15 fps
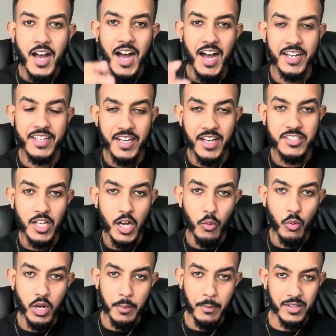Hi guys, and
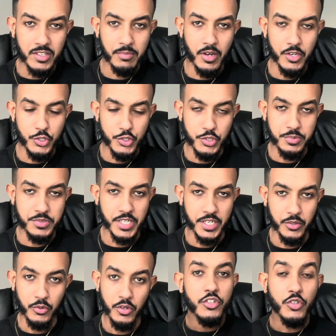welcome back to my YouTube
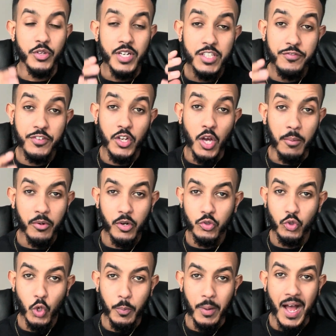channel. So in this video, I'm going to
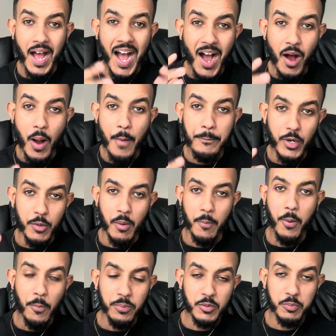talk about how I built my
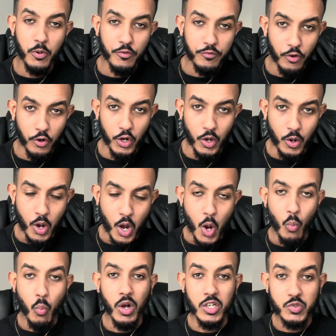property portfolio
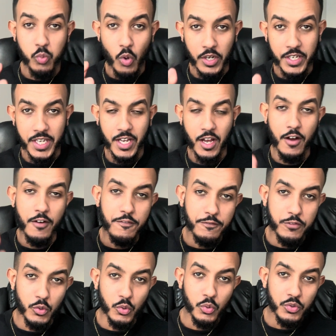whilst working a
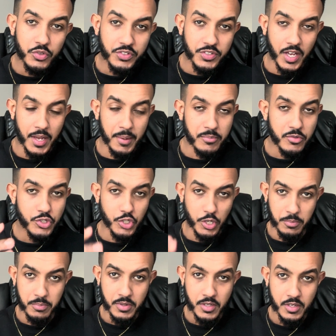full-time
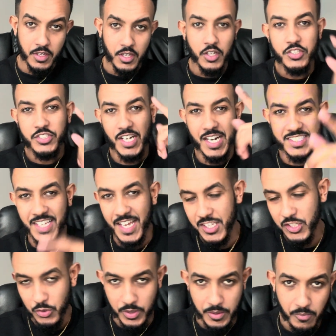job. So let's get
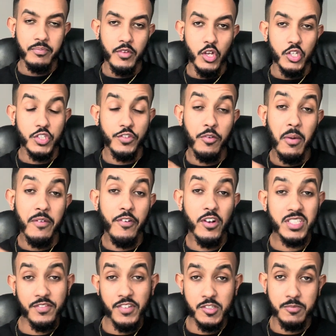into it. So for my first
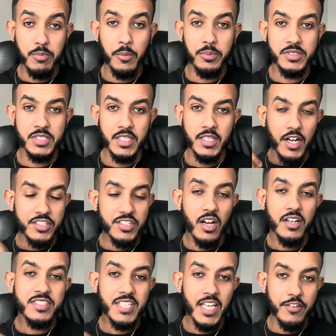investment property, I
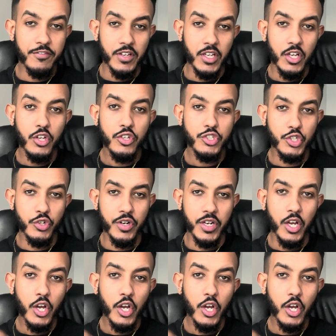started saving during